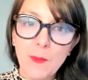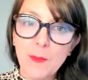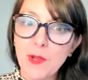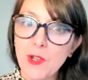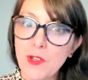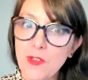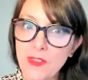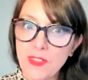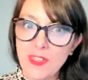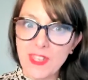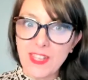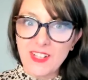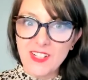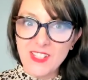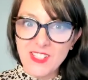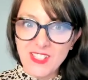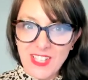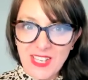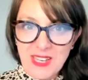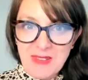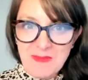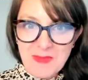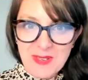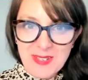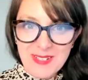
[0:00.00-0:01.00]
both
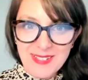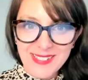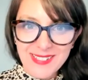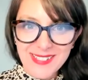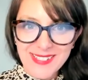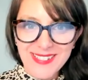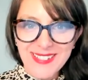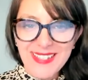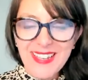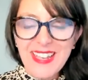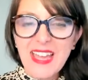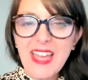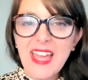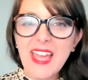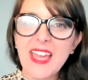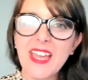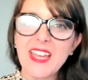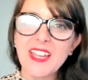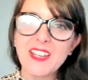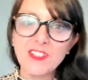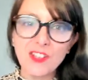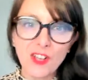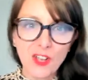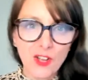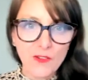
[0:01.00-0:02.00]
excitement
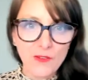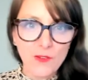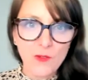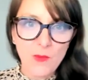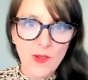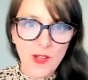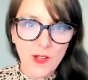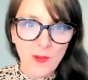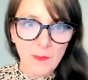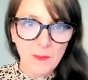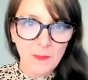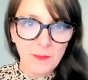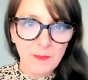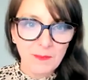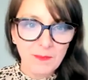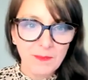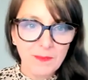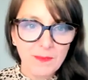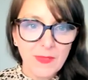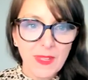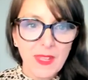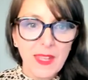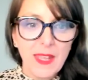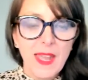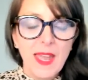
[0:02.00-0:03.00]
and overwhelm.
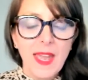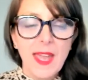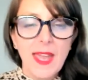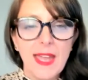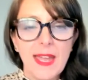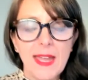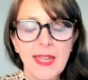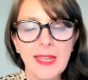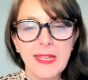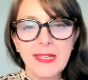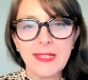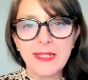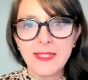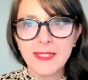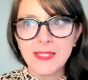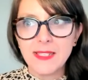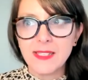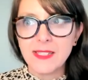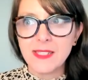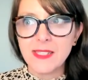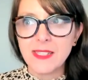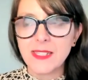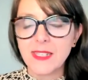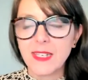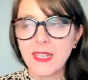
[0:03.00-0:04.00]

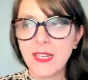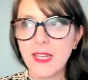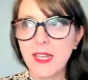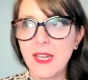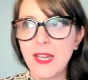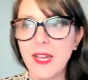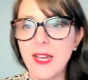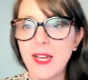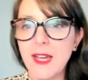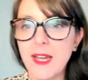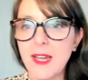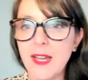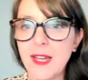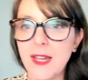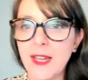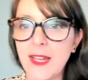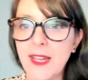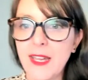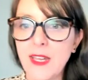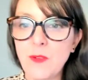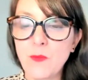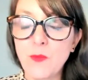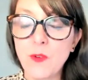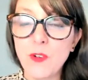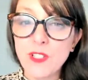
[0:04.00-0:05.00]
And
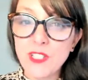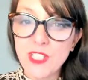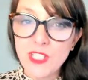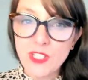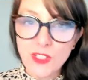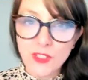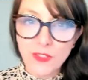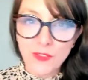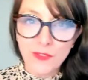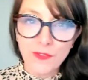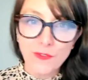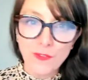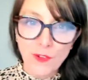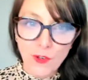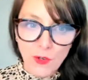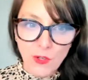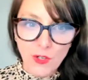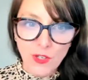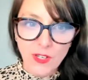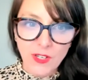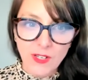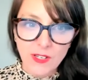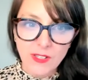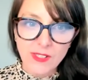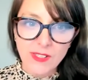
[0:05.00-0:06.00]
I wanted to
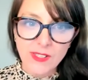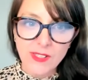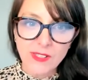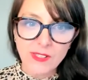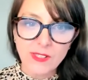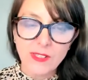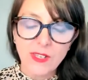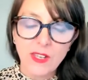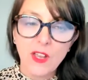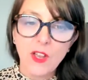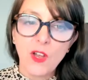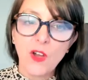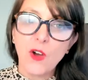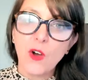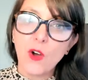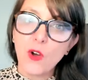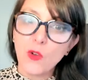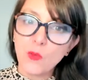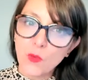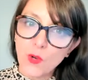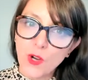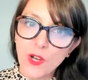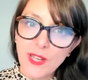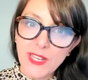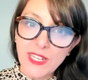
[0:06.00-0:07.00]
focus
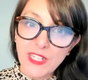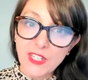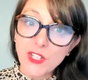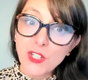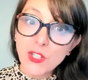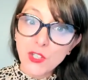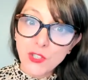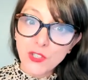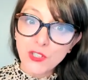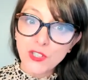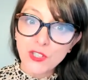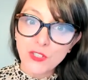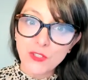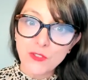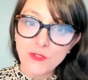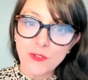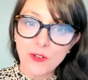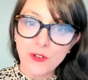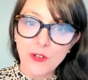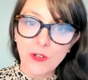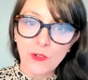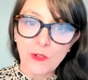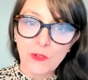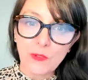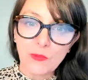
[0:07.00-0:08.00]
on what I could
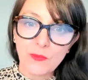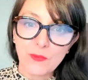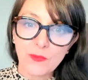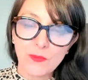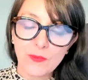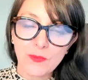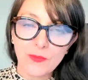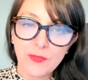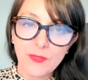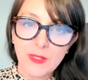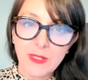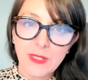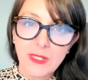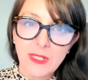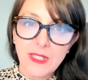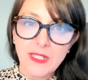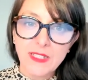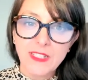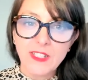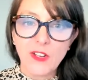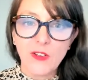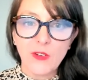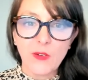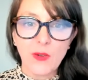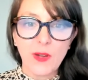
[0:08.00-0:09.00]
control.
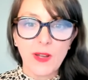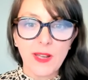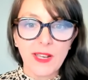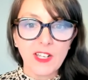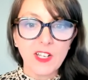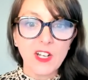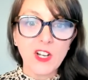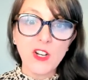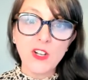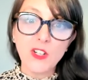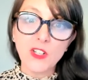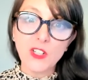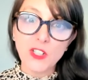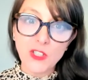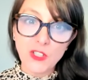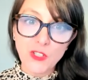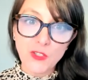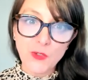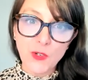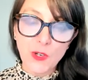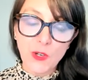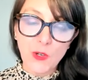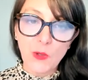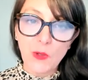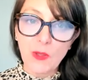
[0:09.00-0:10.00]
Now, I can't
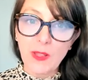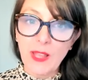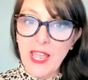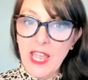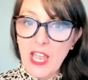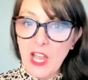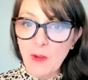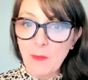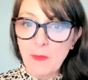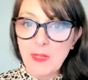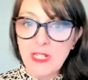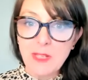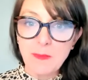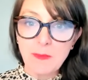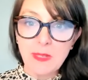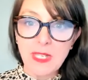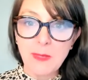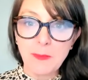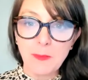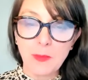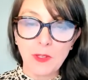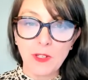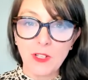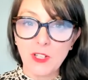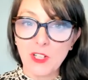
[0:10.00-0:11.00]
control how many
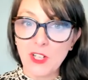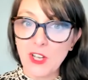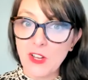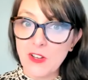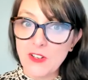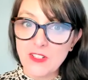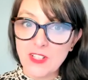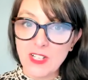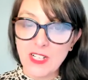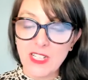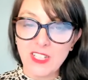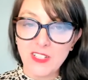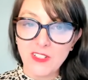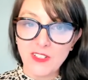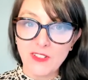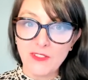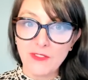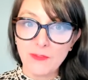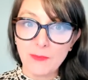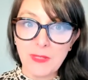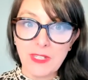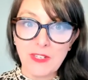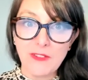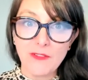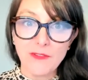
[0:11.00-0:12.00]
people are going to leave
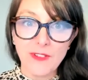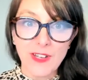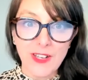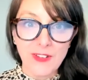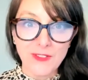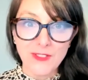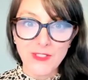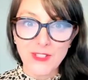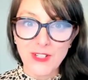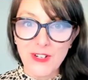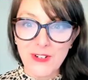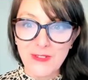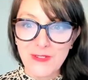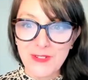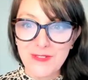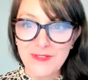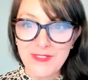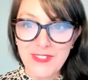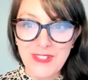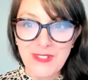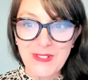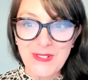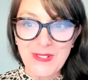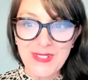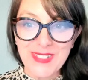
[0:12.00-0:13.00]
me 5-star
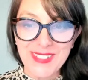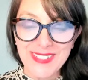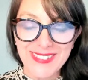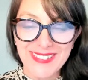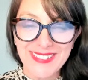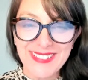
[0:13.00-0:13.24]
reviews,